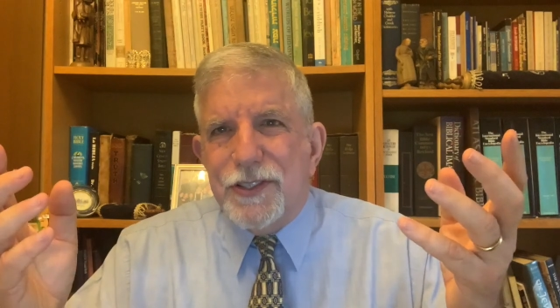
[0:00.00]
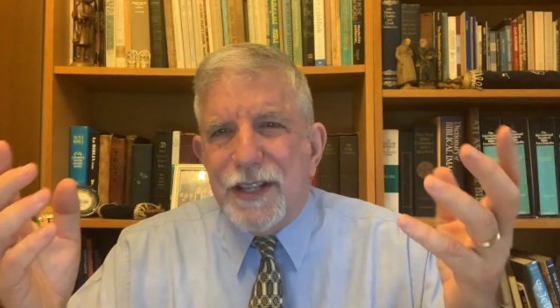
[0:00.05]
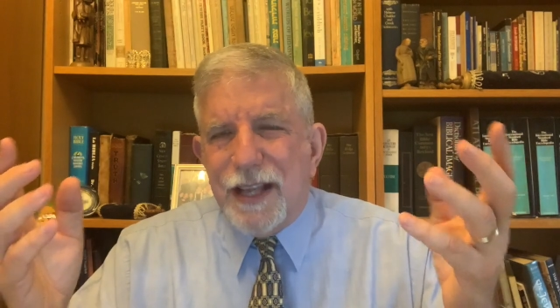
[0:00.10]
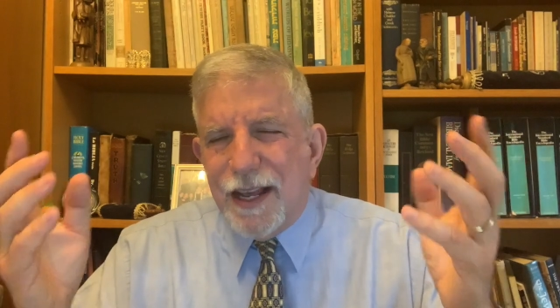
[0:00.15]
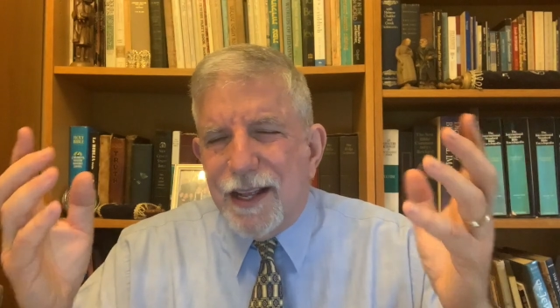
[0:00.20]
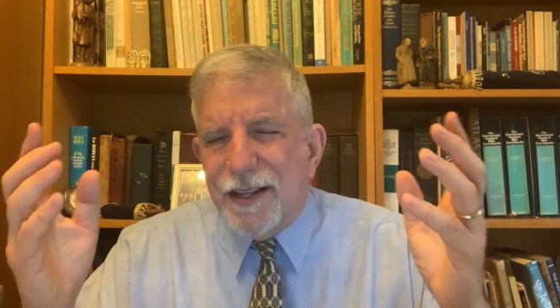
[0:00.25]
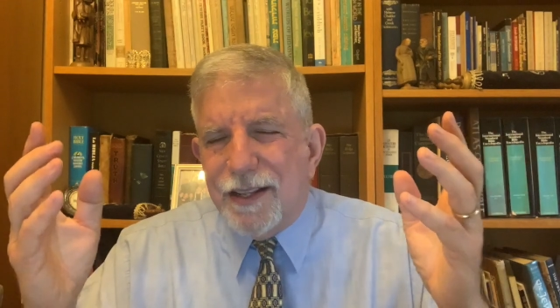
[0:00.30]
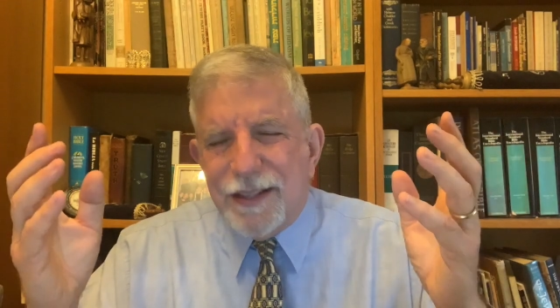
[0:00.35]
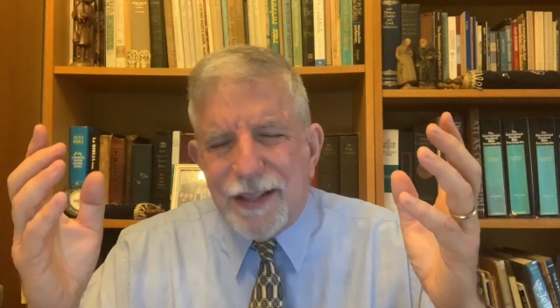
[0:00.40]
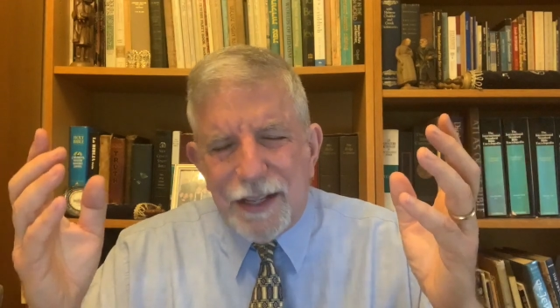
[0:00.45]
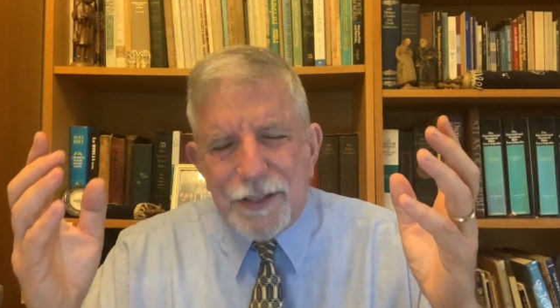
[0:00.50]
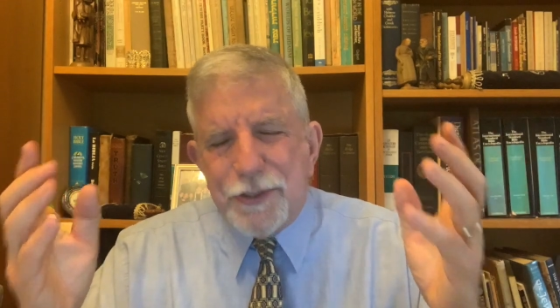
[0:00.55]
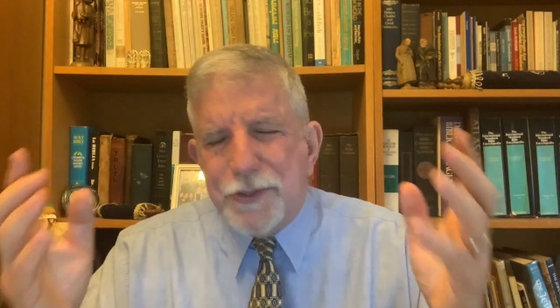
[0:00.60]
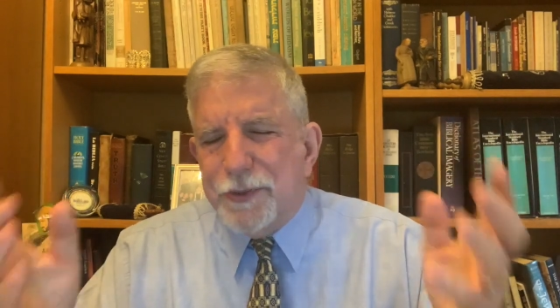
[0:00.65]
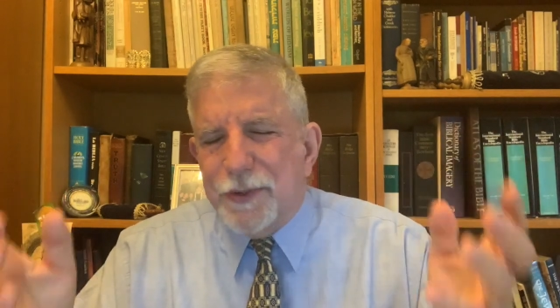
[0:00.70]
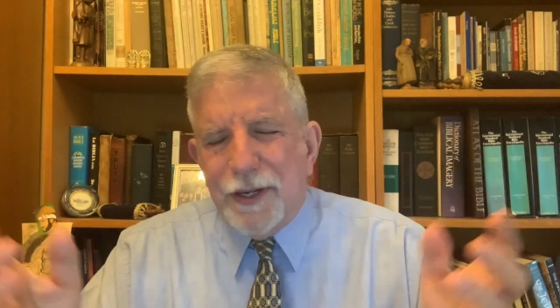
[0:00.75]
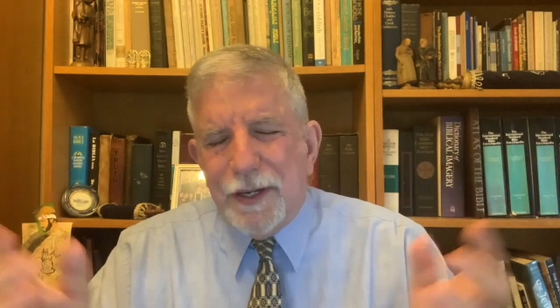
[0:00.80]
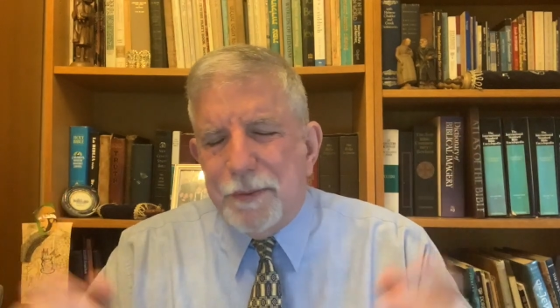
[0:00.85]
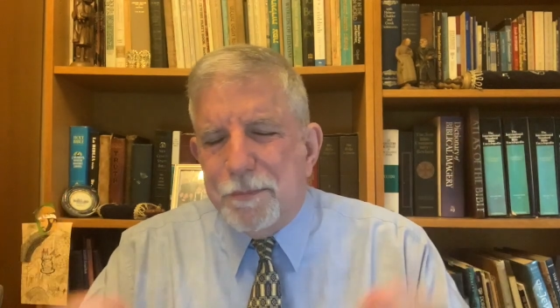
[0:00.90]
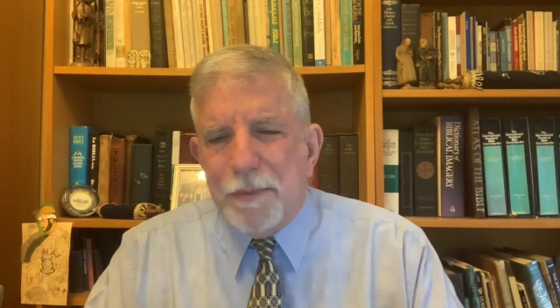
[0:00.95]
That, that's
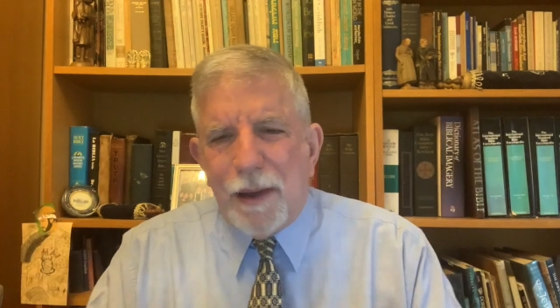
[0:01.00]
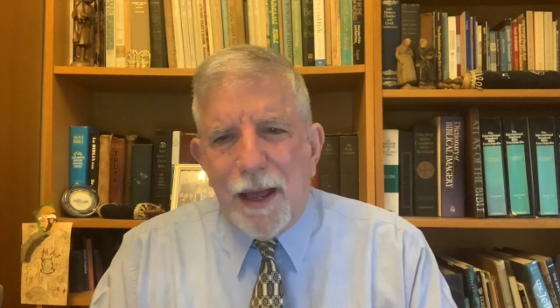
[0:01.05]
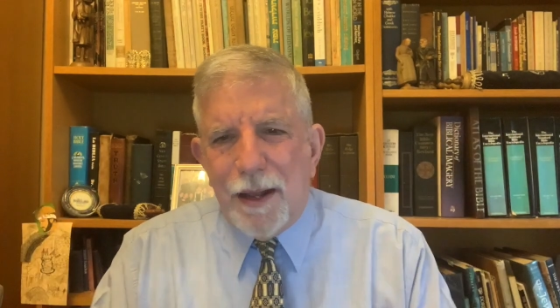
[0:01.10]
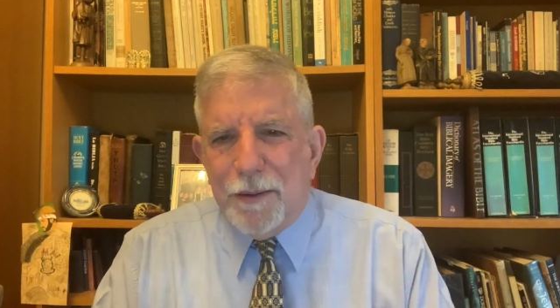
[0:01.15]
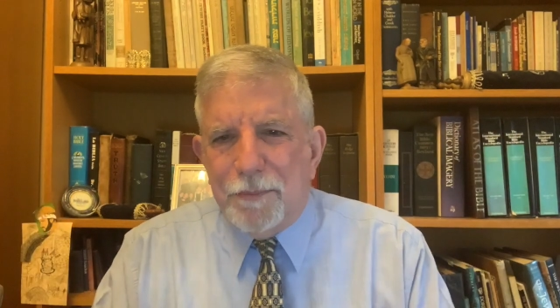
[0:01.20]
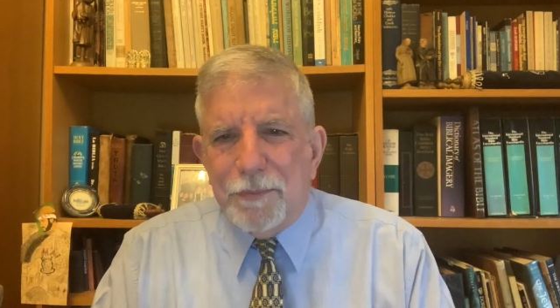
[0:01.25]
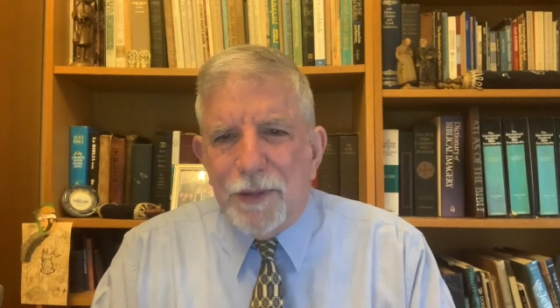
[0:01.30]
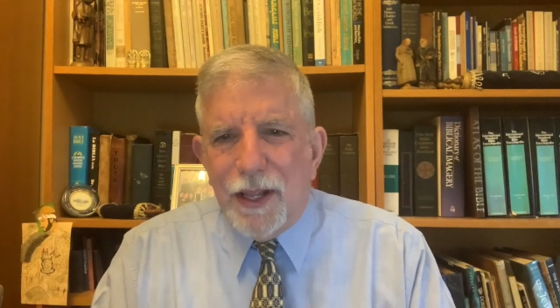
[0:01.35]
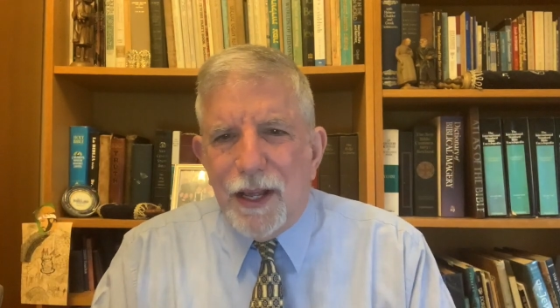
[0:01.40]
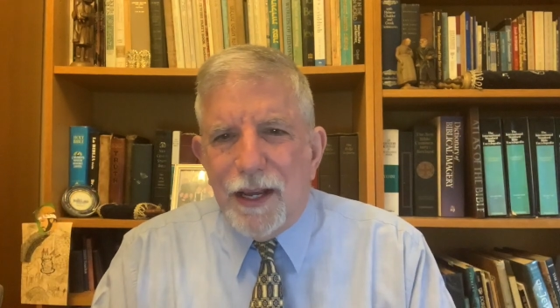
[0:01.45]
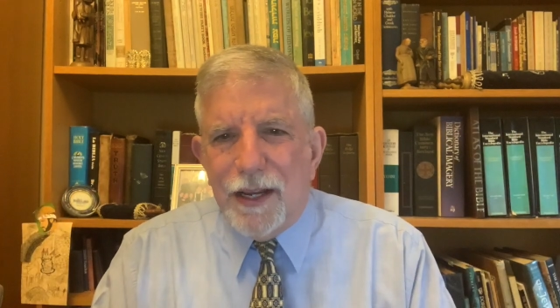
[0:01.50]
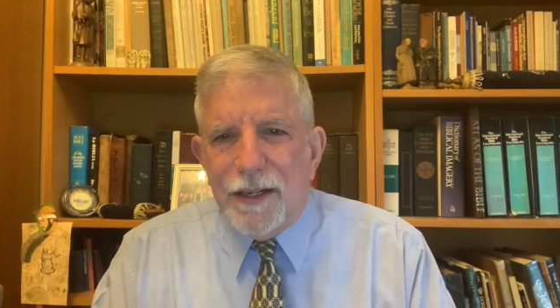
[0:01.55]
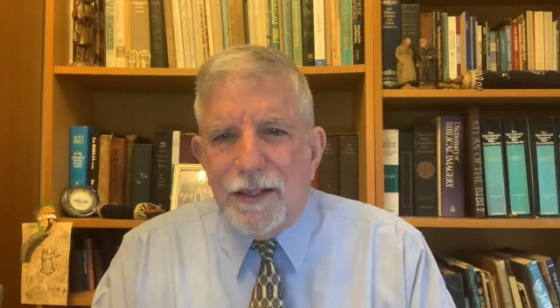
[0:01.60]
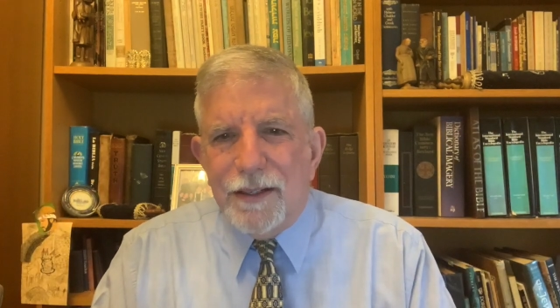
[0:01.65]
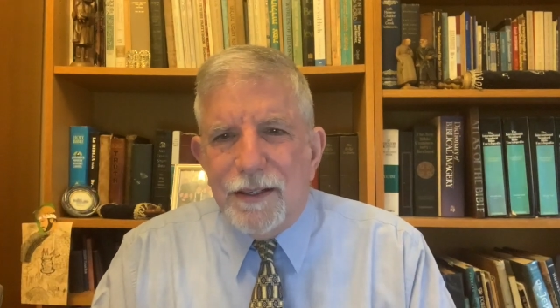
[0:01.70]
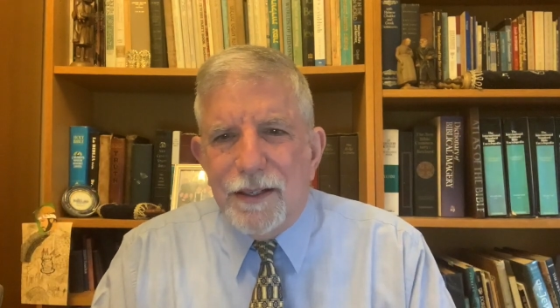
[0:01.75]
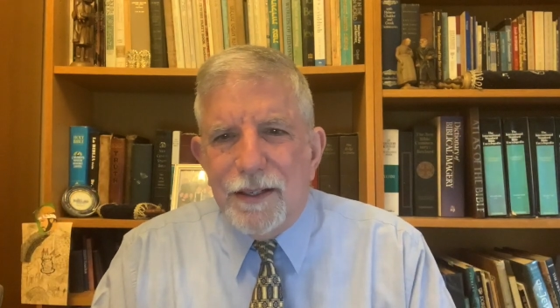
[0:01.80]
really bottom line.